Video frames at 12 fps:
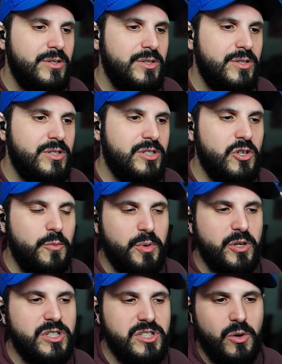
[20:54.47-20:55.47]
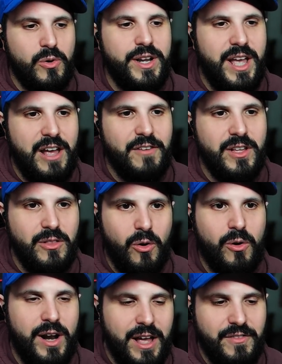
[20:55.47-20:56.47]
super story heavy,
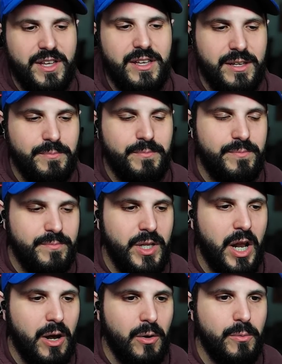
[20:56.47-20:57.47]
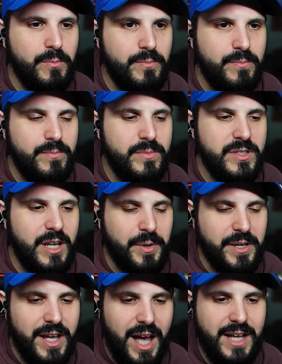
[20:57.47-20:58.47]
lore heavy, you know, type
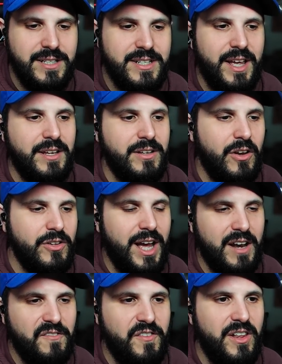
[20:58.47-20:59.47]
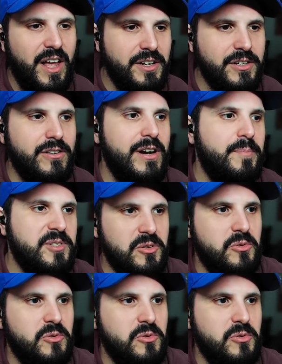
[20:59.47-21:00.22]
of content. You know, you got to fill out your episode